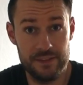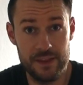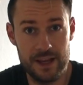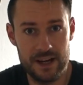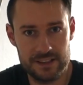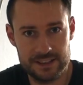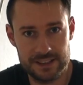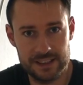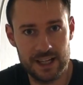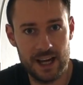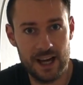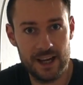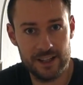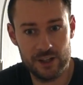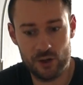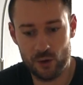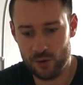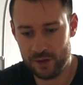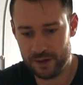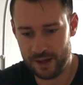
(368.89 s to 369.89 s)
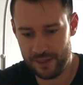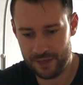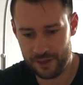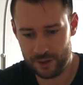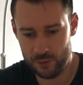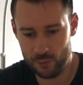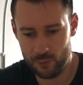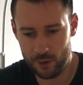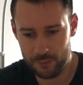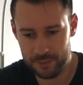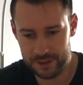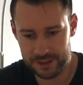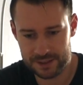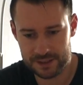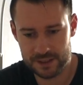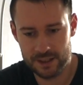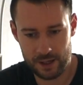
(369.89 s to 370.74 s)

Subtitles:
there's a guy called Anthony Robbins,